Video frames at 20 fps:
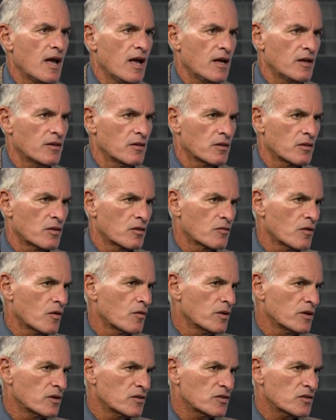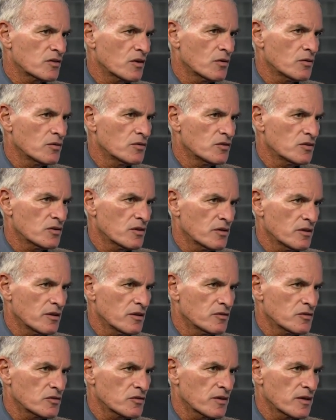and throwing stones on
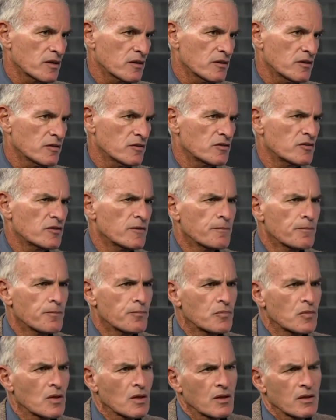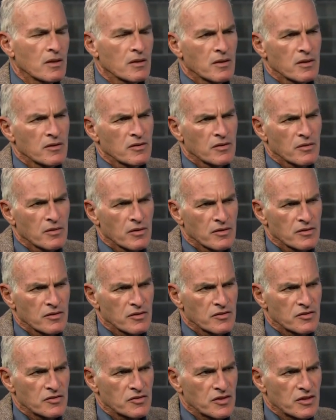the Israelis.
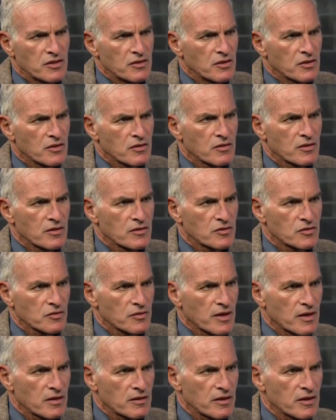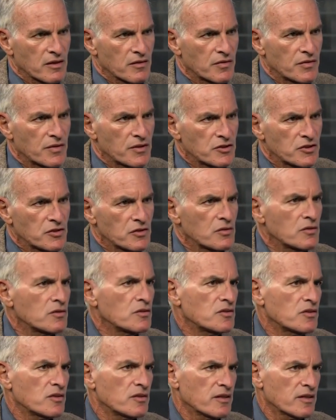Senior Israeli
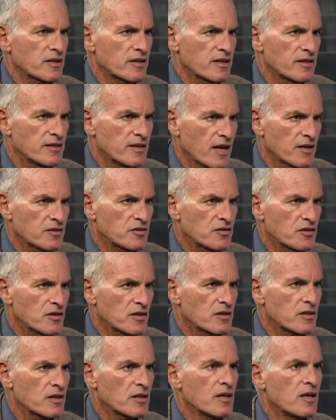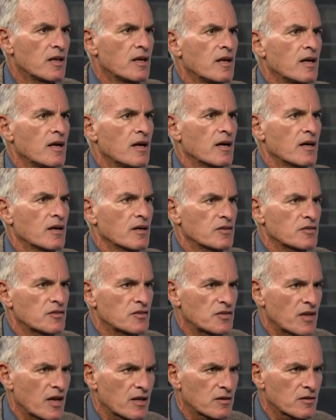officials in the Knesset
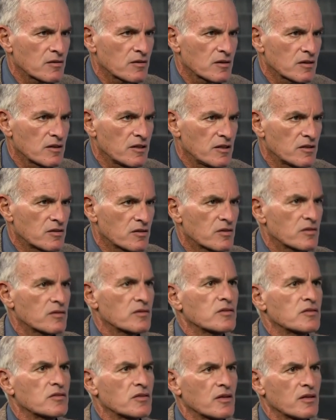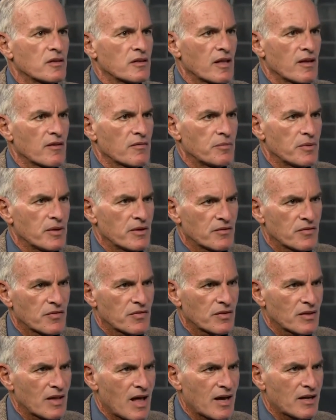settler leaders, they've been
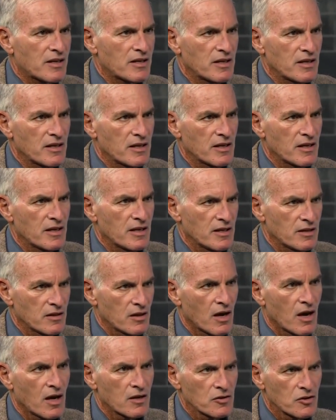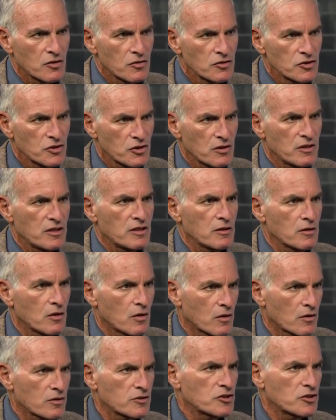flocking in unusually
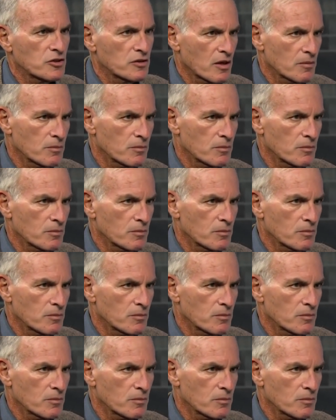large